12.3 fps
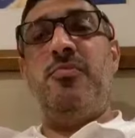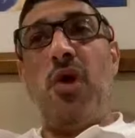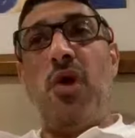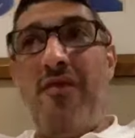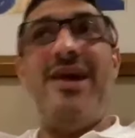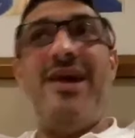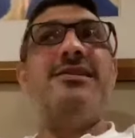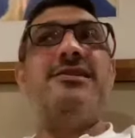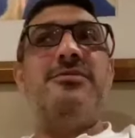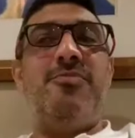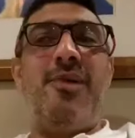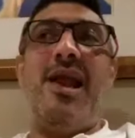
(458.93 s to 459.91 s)

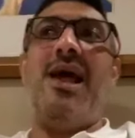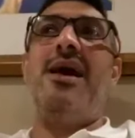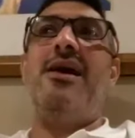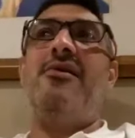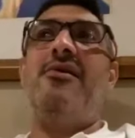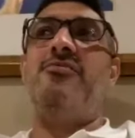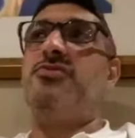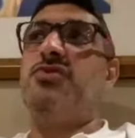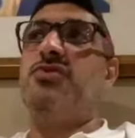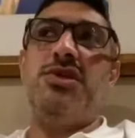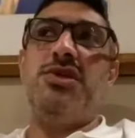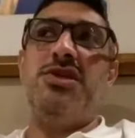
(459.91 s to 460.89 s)
direct player from
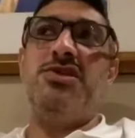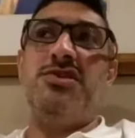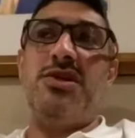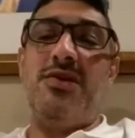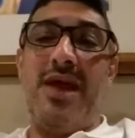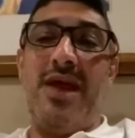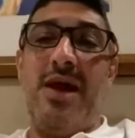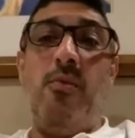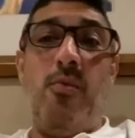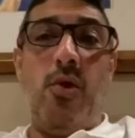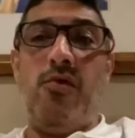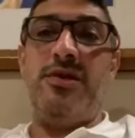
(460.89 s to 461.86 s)
2 seasons ago? Now I'm
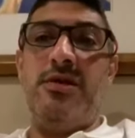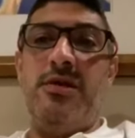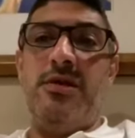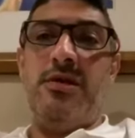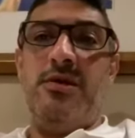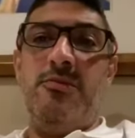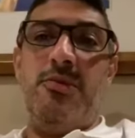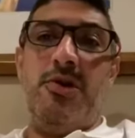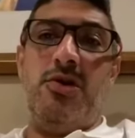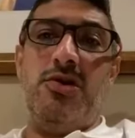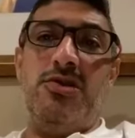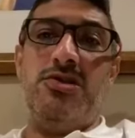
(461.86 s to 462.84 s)
worried,
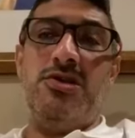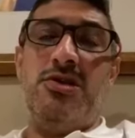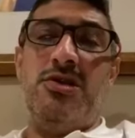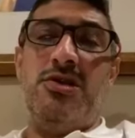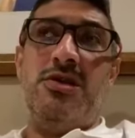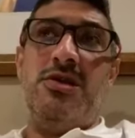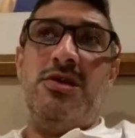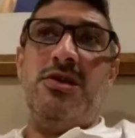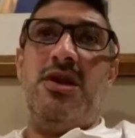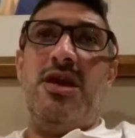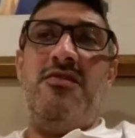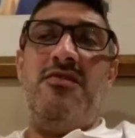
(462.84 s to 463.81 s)
because
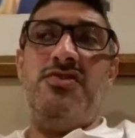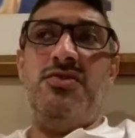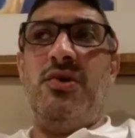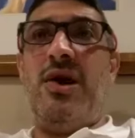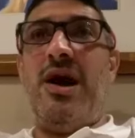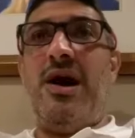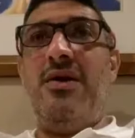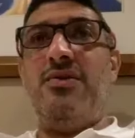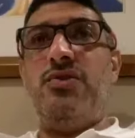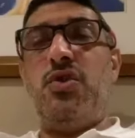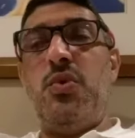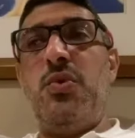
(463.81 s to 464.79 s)
if he's not
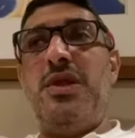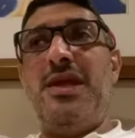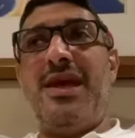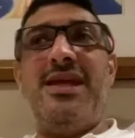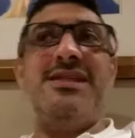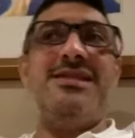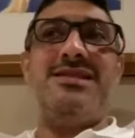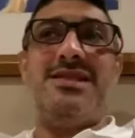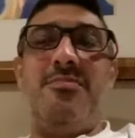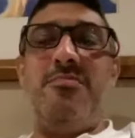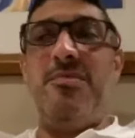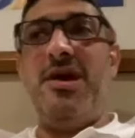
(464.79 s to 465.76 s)
doing it against
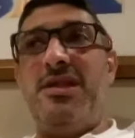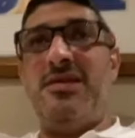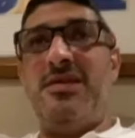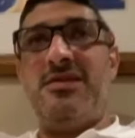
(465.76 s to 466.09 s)
10 men,